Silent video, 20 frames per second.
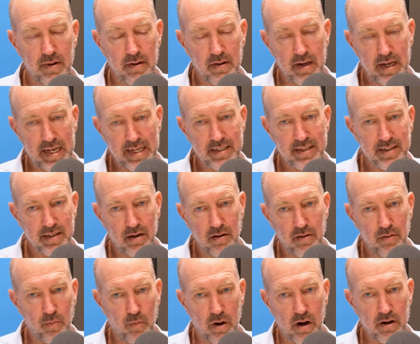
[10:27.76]
less so
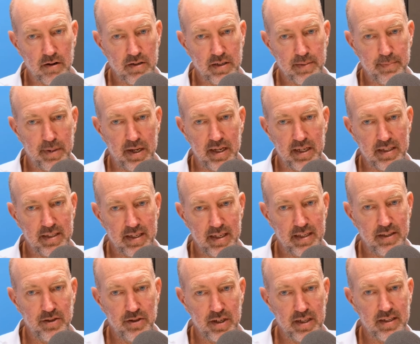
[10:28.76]
the water space.
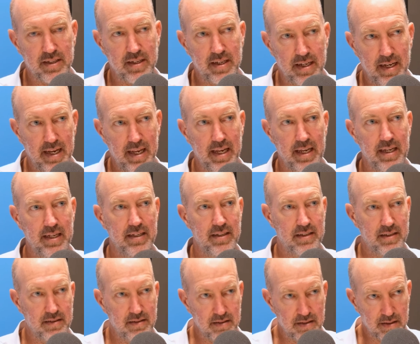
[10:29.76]
It just
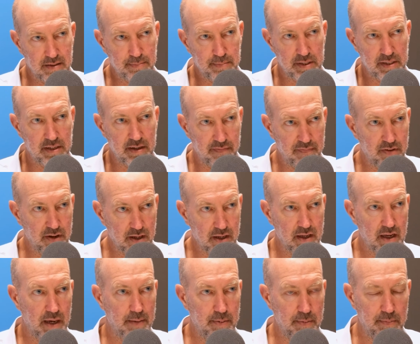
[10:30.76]
needs specific
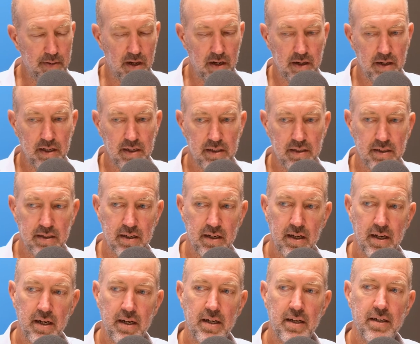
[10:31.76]
capabilities.
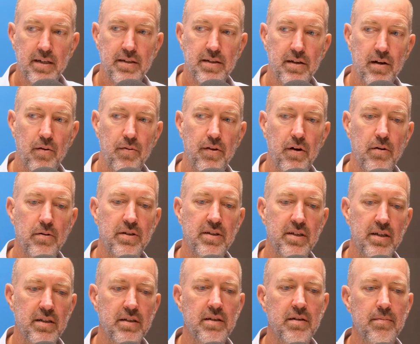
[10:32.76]
So those
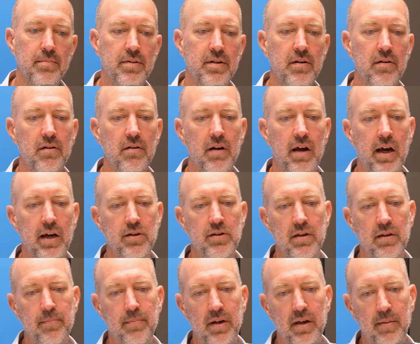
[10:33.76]
systems are
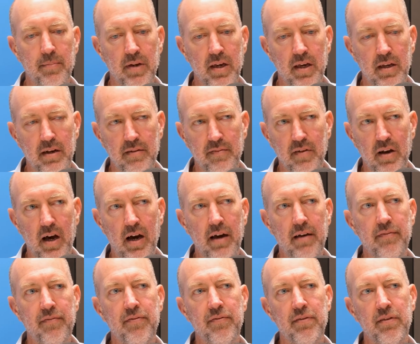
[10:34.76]
actually becoming end of
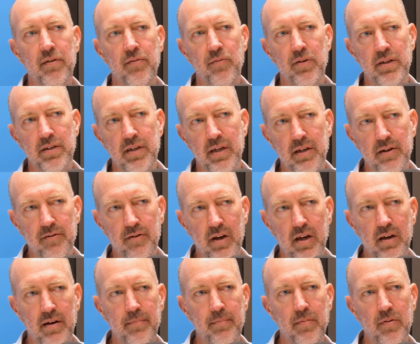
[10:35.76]
life. They're retendering
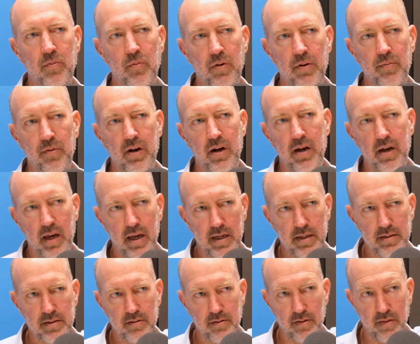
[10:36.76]
them. We want to
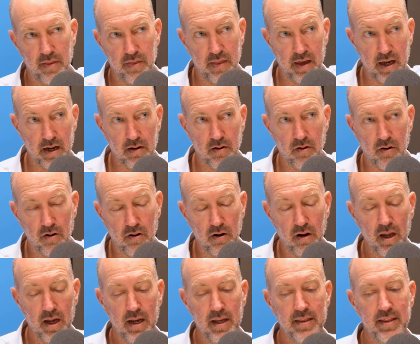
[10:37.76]
answer that
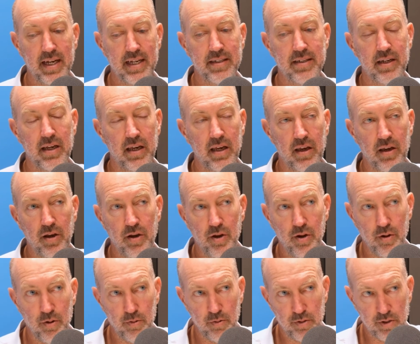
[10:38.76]
call. That's a
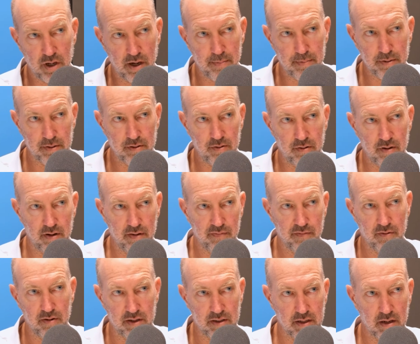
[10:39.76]
huge opportunity
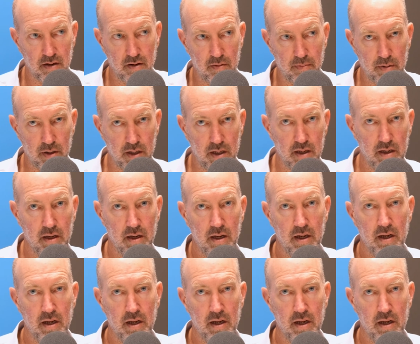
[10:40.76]
for us globally.